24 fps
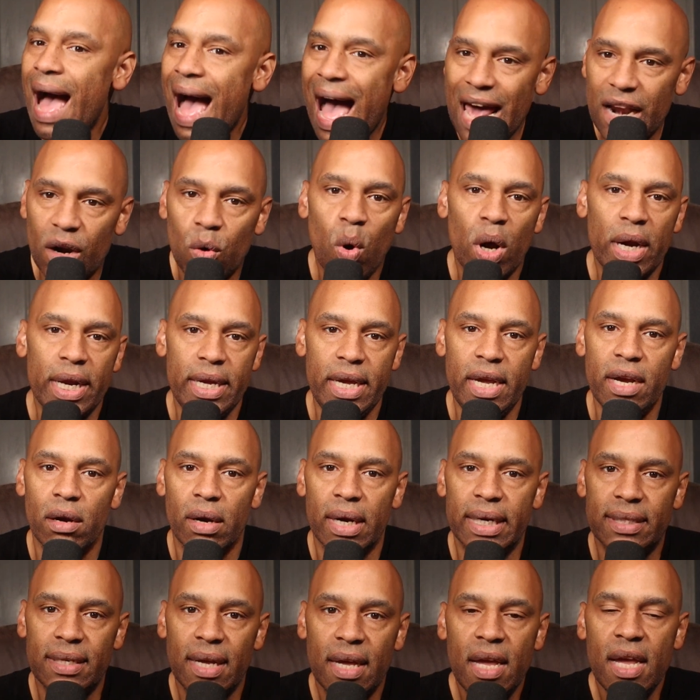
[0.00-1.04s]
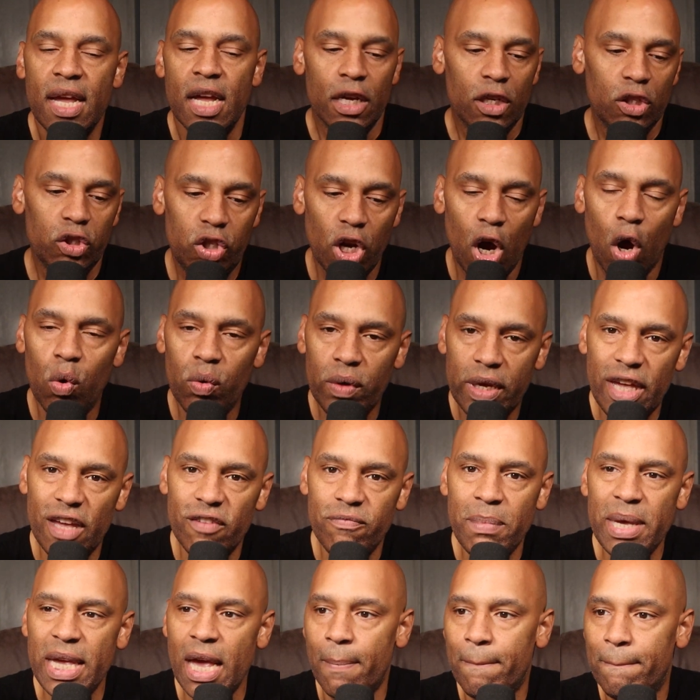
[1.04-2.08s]
I don't want to hear it. Don't
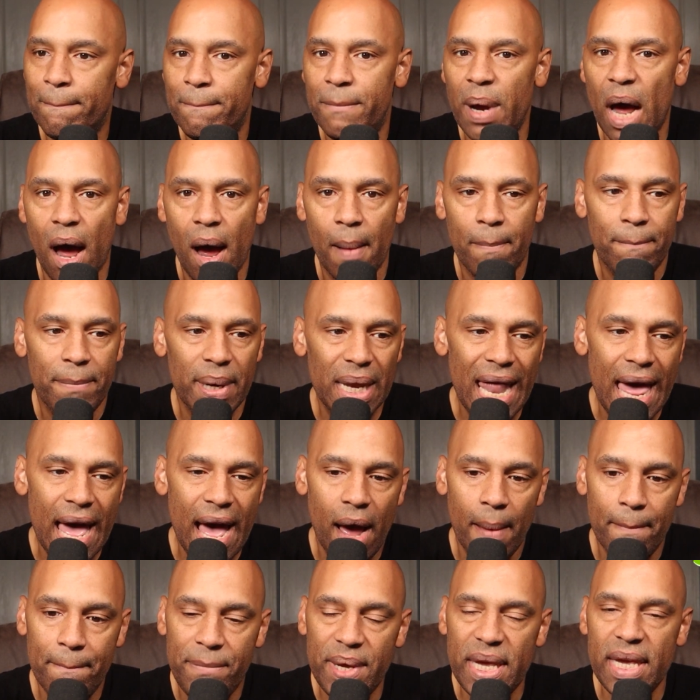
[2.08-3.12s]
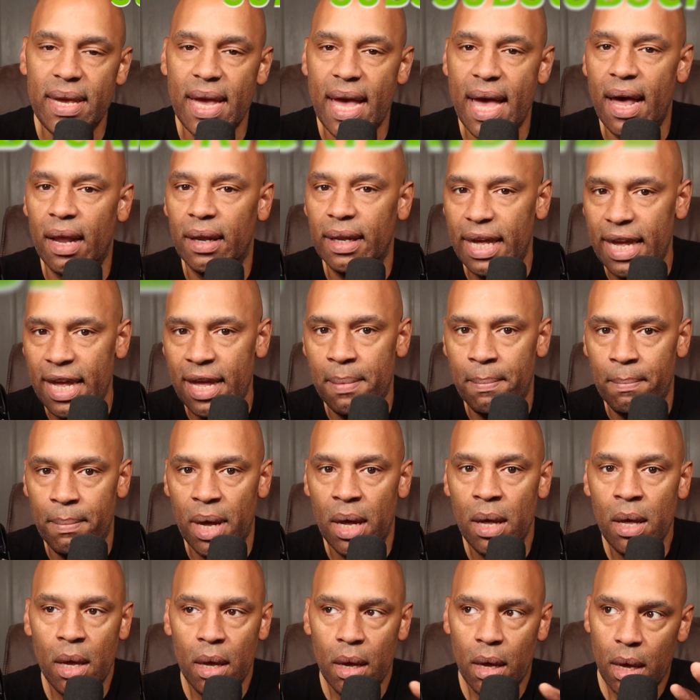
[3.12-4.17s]
give me a, a, a B L
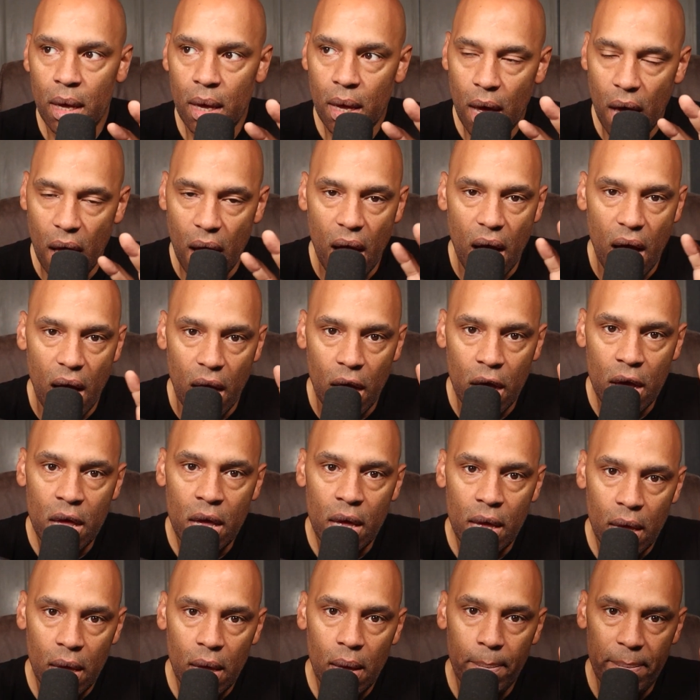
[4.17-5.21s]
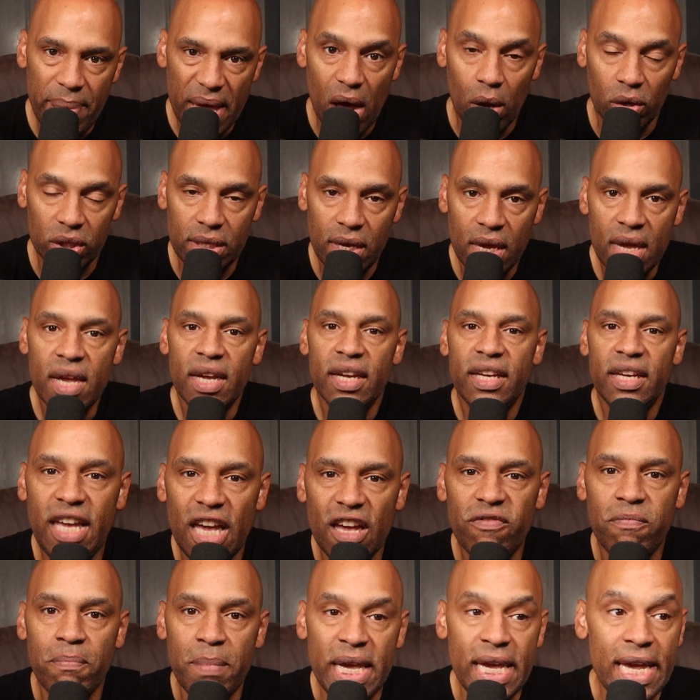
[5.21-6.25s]
M uh, belt.
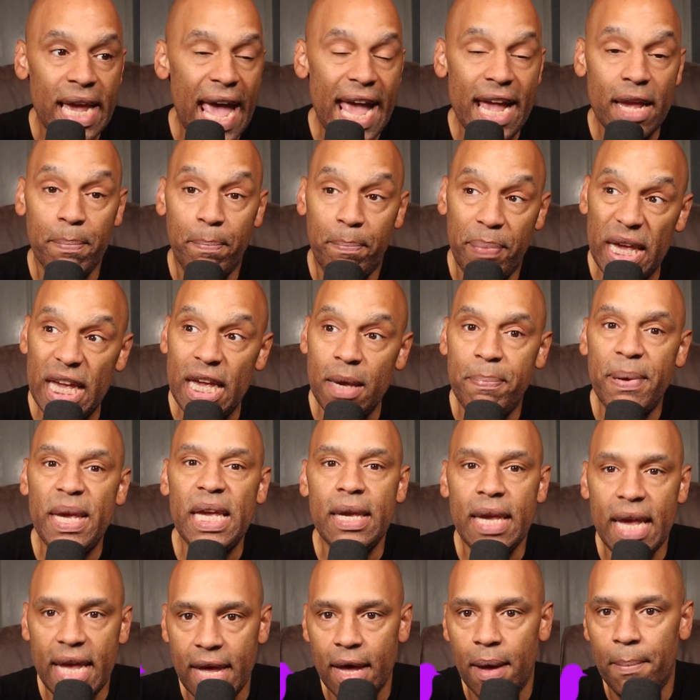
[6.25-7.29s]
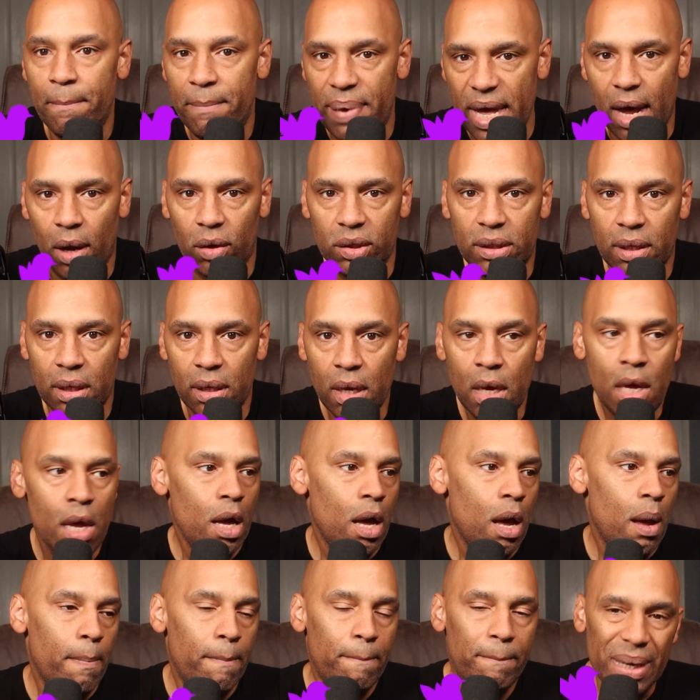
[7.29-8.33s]
Give me a B B M belt.
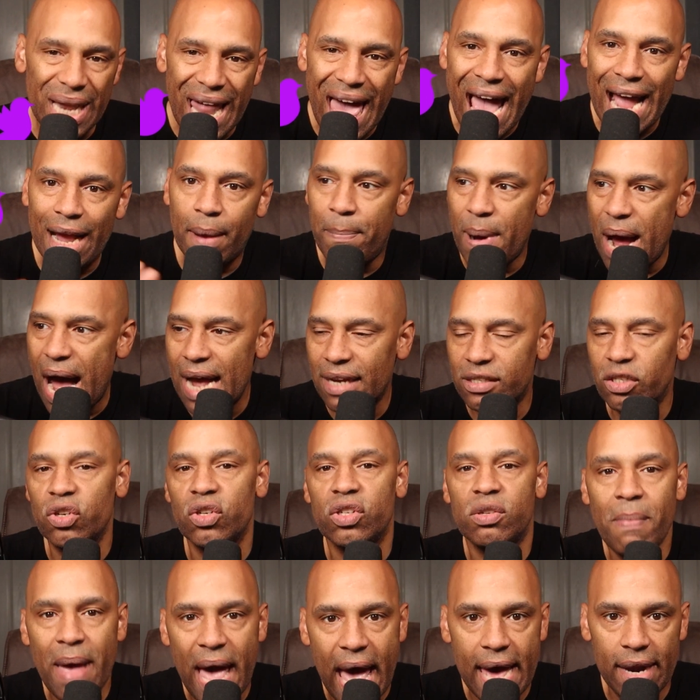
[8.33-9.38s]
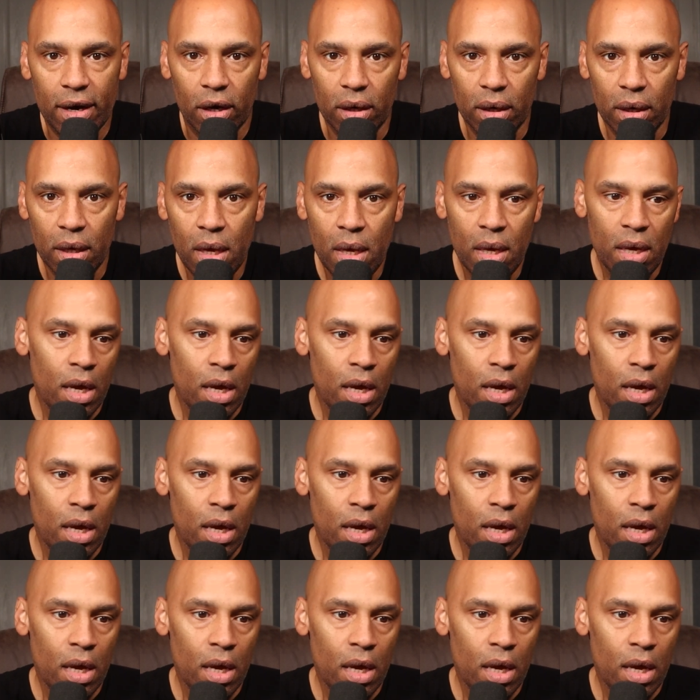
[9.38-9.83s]
Black boxers matter.